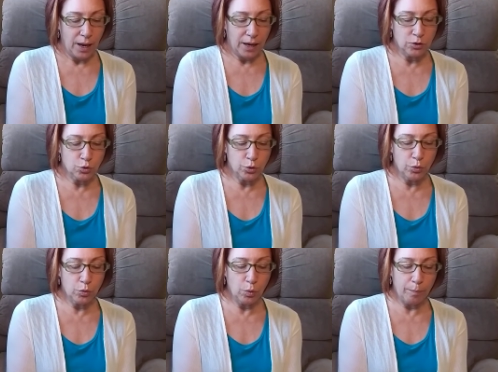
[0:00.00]
and
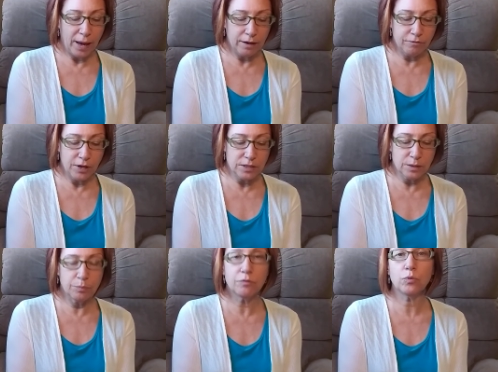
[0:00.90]
truth will
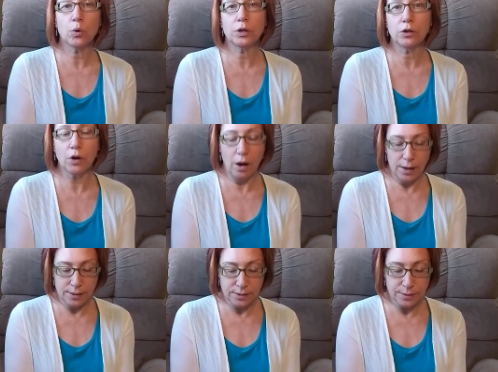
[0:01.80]
manifest before your
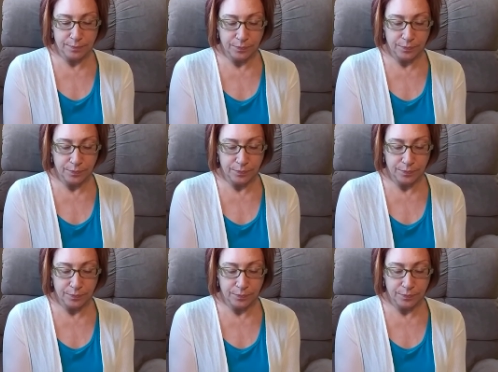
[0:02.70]
eyes.